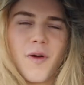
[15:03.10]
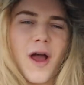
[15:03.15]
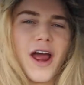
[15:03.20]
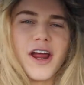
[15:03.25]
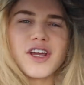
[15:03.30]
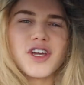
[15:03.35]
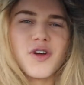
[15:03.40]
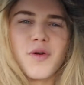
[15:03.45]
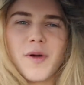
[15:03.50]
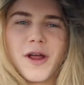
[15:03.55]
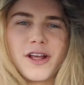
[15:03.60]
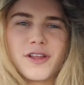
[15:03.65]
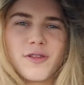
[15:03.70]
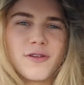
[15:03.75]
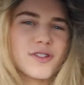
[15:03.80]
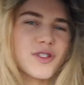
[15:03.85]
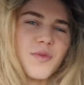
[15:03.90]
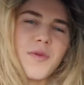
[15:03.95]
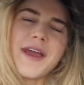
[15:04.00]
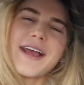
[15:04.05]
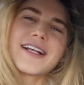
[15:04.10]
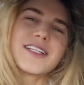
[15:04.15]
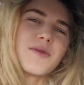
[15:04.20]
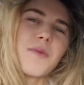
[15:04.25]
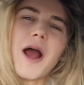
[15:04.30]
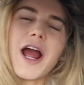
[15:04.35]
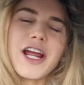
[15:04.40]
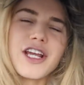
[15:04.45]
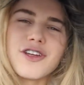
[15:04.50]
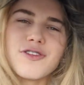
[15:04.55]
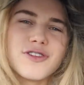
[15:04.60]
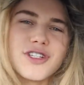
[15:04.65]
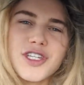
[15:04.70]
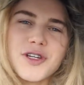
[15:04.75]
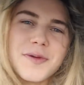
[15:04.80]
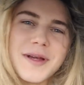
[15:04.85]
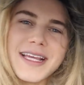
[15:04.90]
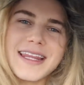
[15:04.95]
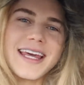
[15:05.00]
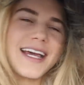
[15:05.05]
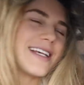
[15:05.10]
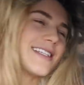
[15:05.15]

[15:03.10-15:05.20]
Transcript: why are you wearing those wigs? Why are you doing